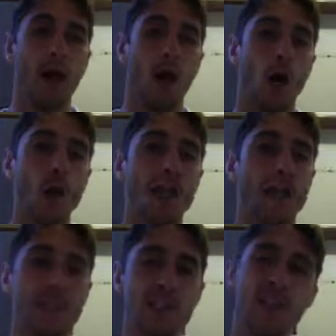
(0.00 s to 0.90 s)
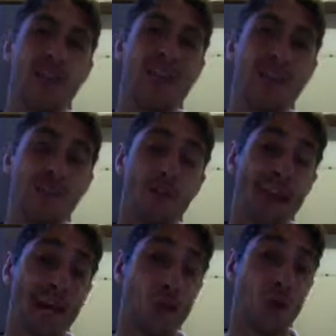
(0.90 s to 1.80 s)
Okay, let's look at another
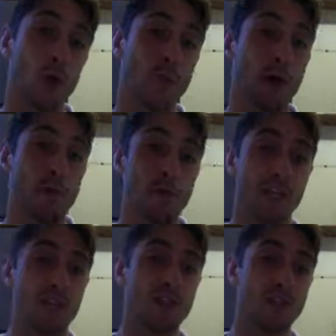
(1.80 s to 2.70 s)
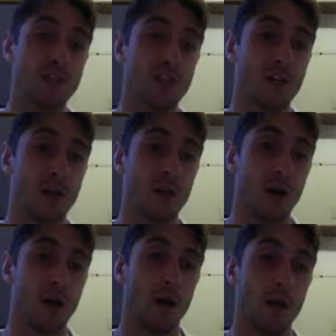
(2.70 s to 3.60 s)
category of applications here
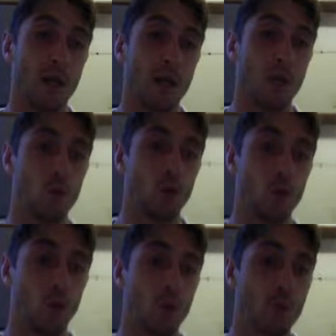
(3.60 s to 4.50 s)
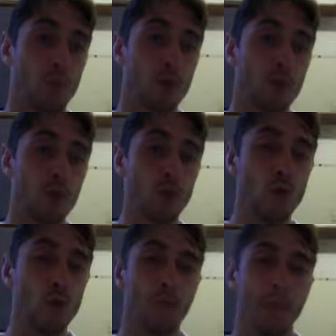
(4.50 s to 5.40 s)
in row number
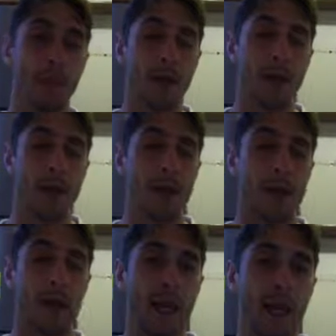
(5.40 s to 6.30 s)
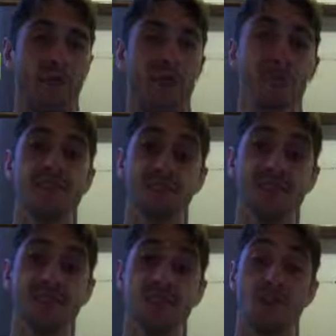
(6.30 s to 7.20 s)
2, and this
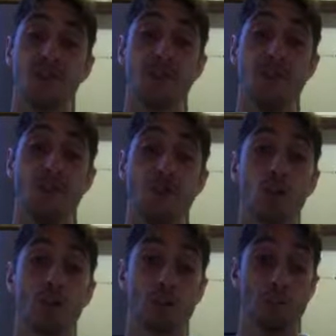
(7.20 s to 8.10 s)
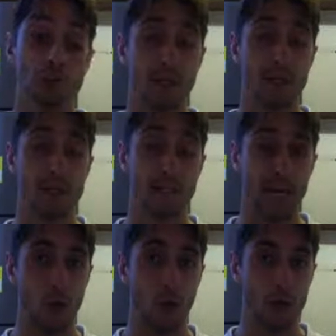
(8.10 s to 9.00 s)
is the membership plugins category.